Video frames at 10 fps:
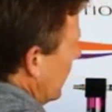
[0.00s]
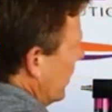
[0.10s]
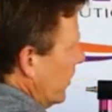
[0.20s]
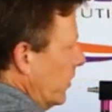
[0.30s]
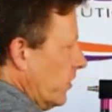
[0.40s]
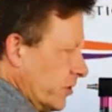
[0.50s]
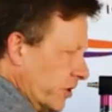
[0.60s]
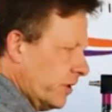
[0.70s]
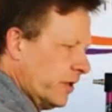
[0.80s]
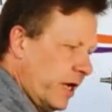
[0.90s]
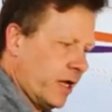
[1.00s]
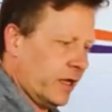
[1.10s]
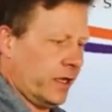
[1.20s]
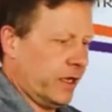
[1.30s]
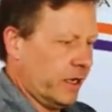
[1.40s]
You can use your
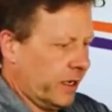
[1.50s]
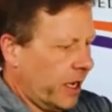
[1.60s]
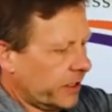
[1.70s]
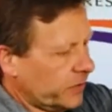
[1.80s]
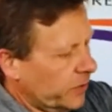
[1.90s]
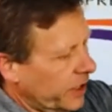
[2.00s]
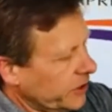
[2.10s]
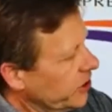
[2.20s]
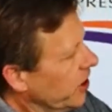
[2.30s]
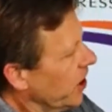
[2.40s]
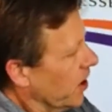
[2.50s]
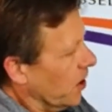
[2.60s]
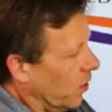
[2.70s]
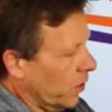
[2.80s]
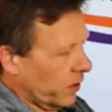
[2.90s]
hex wrench,
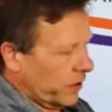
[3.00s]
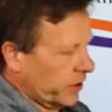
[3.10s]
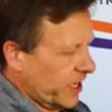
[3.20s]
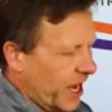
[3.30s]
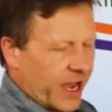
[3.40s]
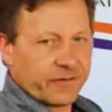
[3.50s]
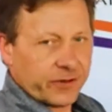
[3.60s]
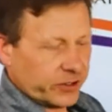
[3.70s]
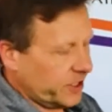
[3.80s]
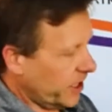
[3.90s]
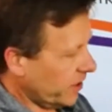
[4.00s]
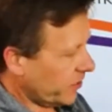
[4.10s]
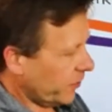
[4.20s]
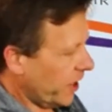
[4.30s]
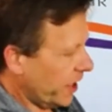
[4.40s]
or there's a 1/2-13
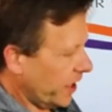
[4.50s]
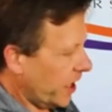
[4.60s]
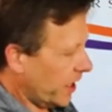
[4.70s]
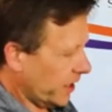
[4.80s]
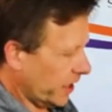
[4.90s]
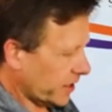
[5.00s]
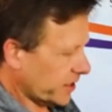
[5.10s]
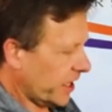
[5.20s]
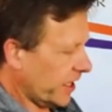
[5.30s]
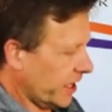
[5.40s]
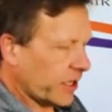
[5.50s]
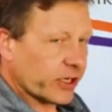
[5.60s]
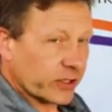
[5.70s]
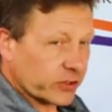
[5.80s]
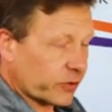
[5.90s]
thread on the inside that you
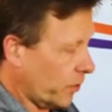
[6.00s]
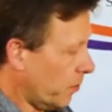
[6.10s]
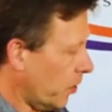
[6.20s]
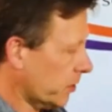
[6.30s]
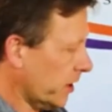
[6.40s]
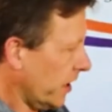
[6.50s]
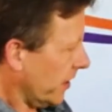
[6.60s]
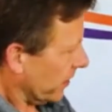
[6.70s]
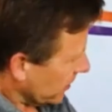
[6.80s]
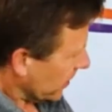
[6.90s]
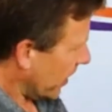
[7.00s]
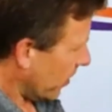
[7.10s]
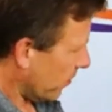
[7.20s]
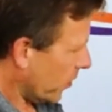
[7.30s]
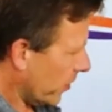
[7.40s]
could screw a bolt in to
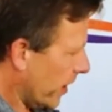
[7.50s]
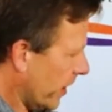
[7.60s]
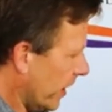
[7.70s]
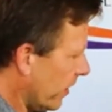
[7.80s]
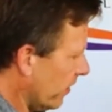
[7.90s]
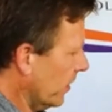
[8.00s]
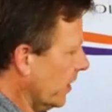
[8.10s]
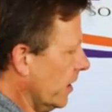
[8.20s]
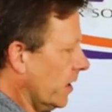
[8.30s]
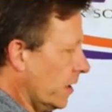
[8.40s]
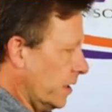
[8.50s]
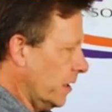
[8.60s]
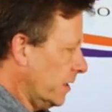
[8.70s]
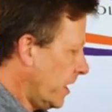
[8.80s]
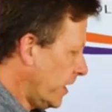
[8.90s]
help pull that out.
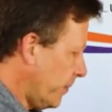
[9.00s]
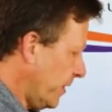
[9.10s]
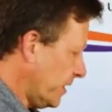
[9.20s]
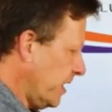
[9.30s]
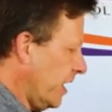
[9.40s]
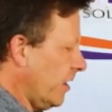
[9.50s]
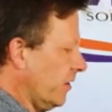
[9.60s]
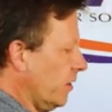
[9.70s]
Take your piston out.